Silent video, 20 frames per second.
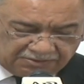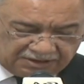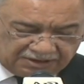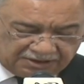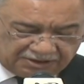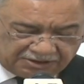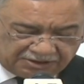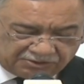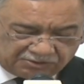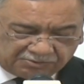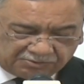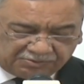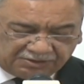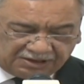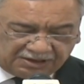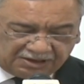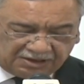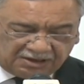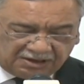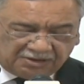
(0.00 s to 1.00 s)
and they should
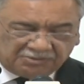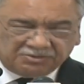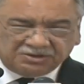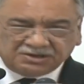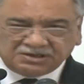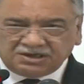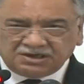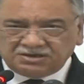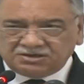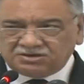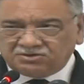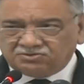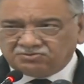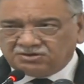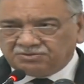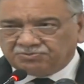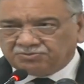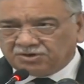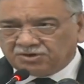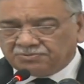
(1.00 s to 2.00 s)
be presented to
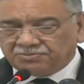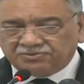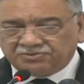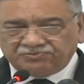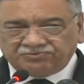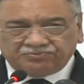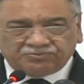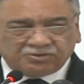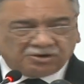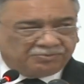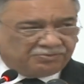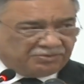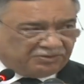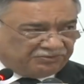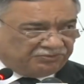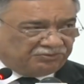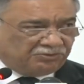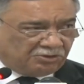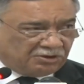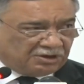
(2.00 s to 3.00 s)
the proper
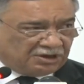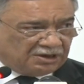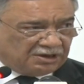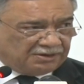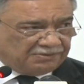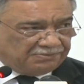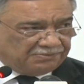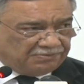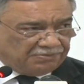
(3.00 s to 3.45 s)
fora